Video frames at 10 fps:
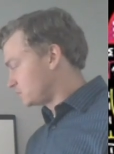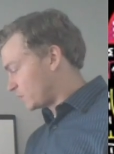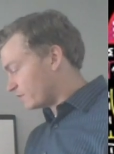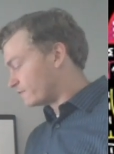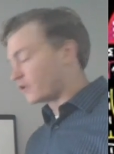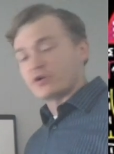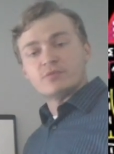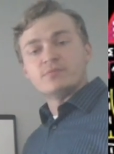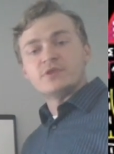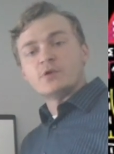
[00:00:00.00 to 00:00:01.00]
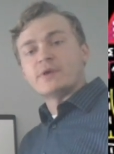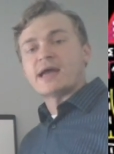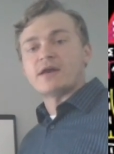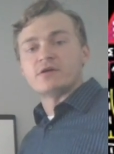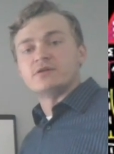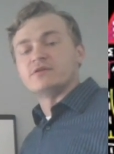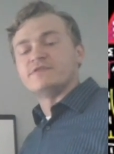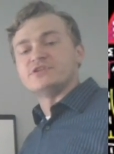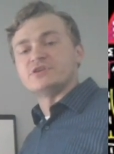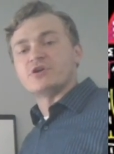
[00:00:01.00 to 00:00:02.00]
confirm that we had our
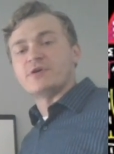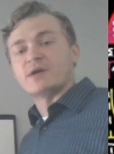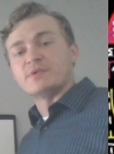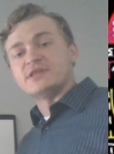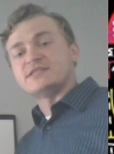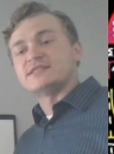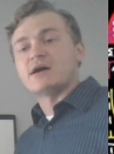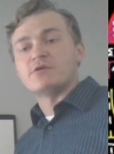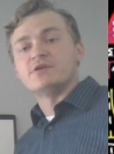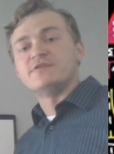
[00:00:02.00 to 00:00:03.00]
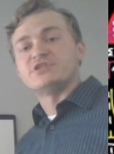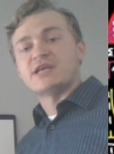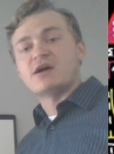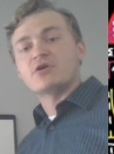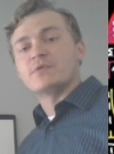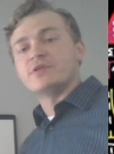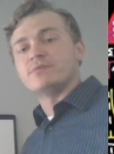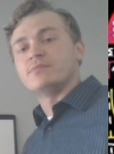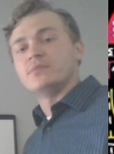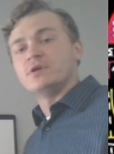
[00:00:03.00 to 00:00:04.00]
division correct. But this is our division
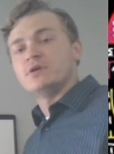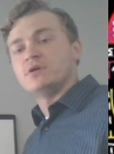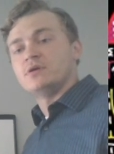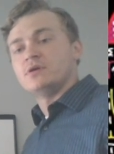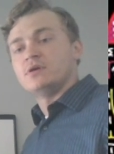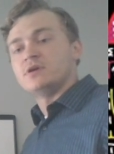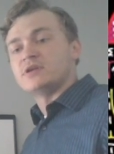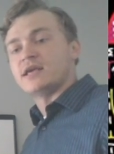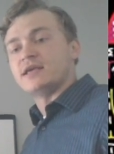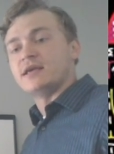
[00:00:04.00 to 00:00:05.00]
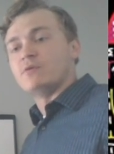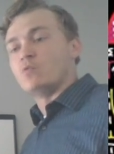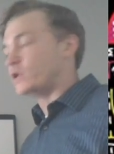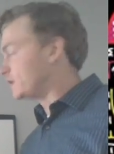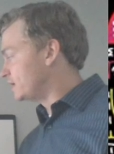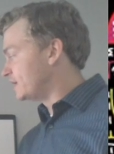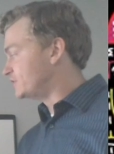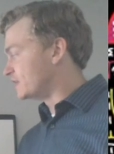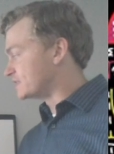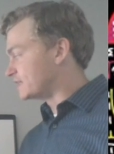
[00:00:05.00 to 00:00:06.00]
algorithm, taking it one
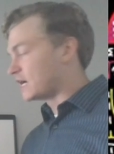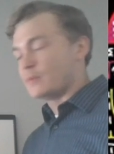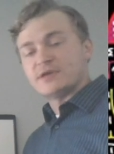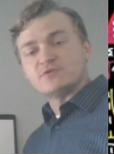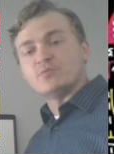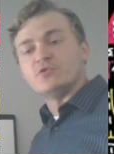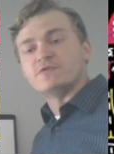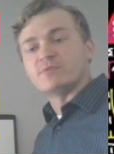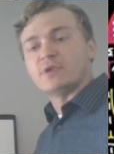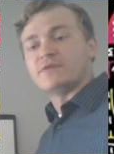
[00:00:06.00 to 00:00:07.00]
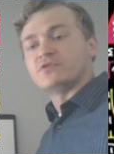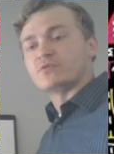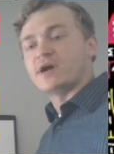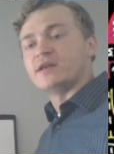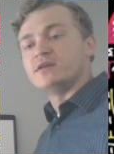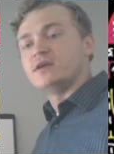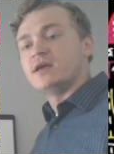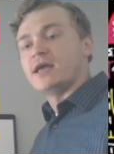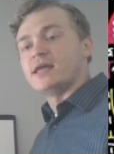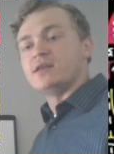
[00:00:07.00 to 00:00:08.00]
digit at a time as we move from left to right.
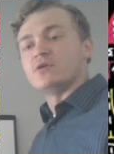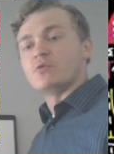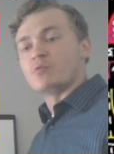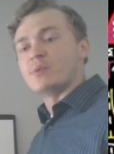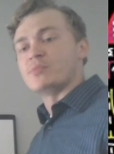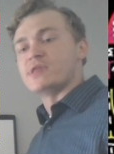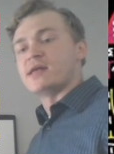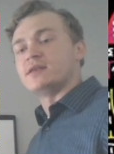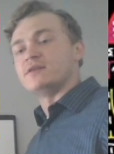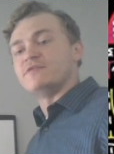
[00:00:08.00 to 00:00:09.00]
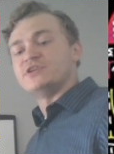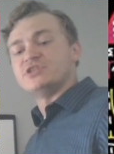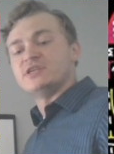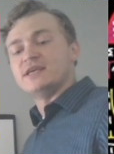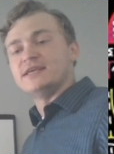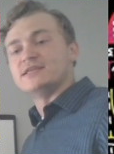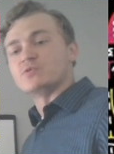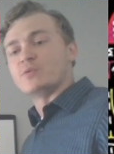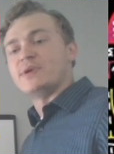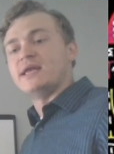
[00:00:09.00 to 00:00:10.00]
And remember that division
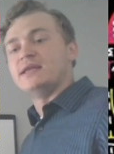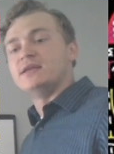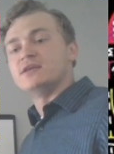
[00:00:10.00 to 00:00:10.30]
is repeated